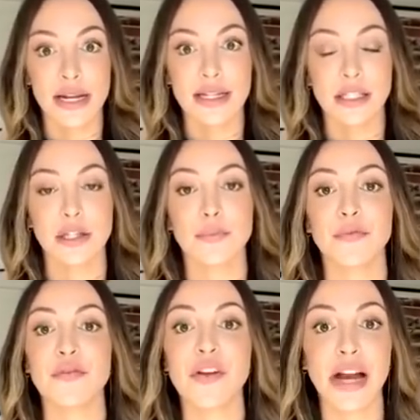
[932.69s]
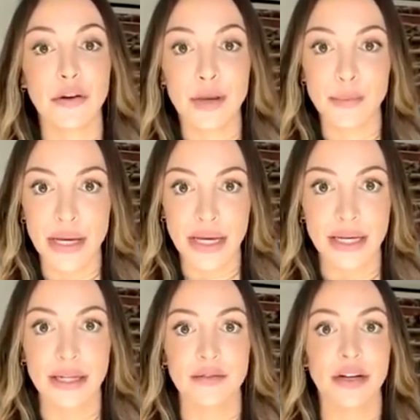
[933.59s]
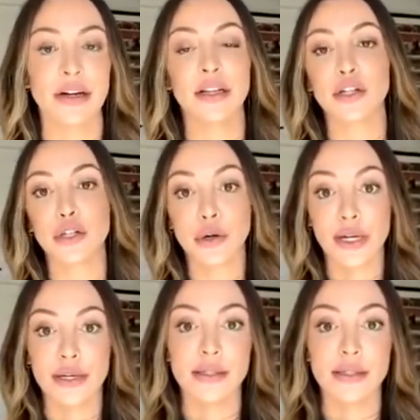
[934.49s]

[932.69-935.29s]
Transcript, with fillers: It's very big, very luxurious.